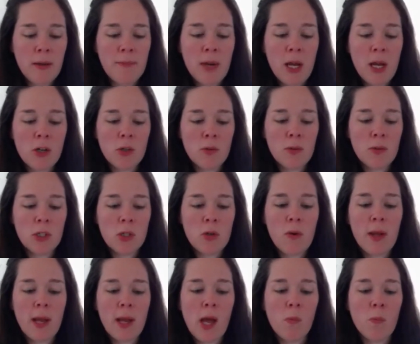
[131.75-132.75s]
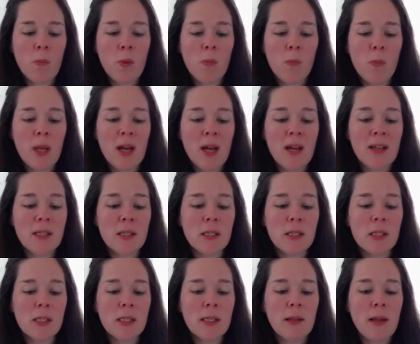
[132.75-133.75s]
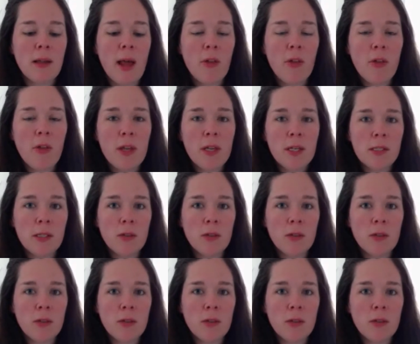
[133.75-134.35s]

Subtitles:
Not sure what's going on, but because it's still healthy,